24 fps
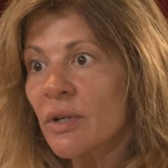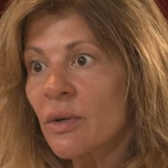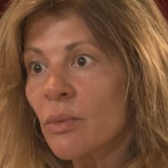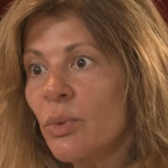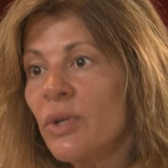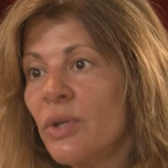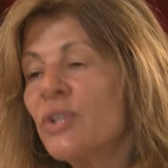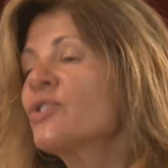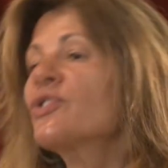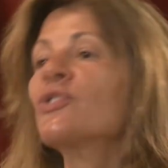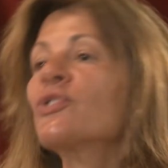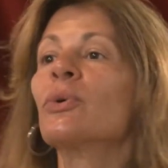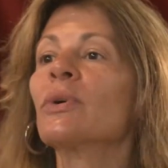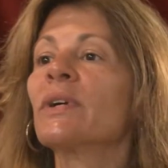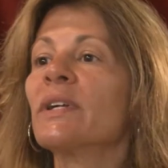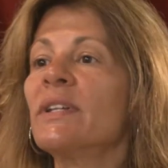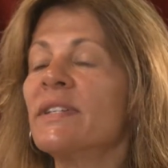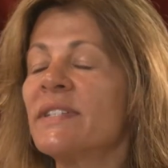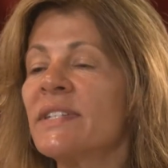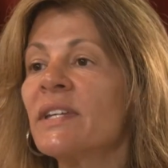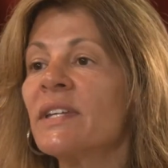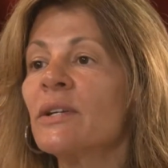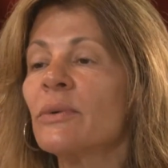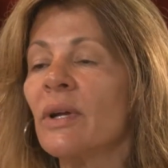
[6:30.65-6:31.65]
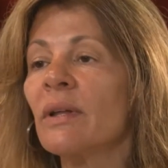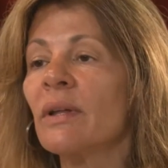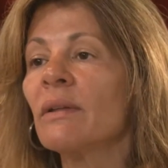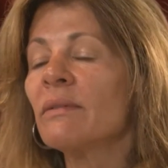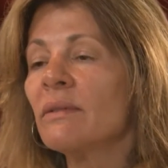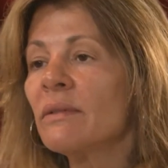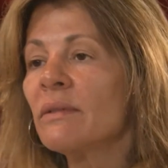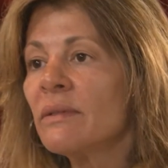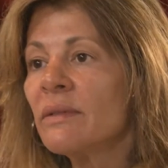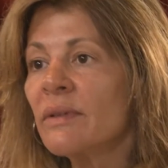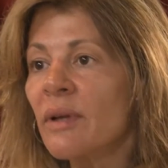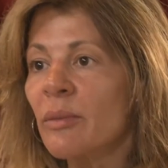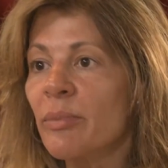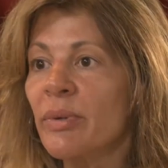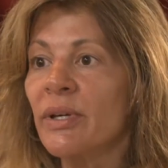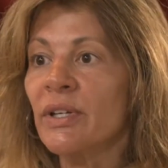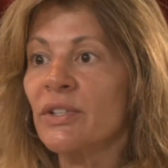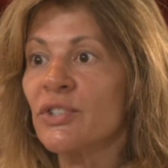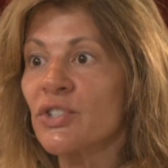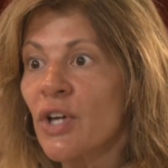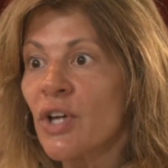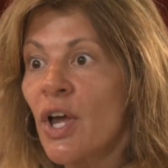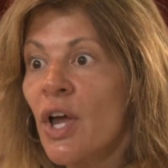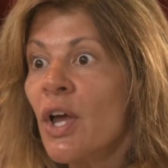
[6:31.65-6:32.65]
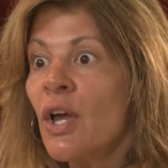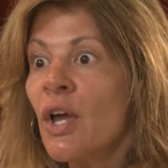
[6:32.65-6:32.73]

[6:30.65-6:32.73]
We just don't consider it a pitch.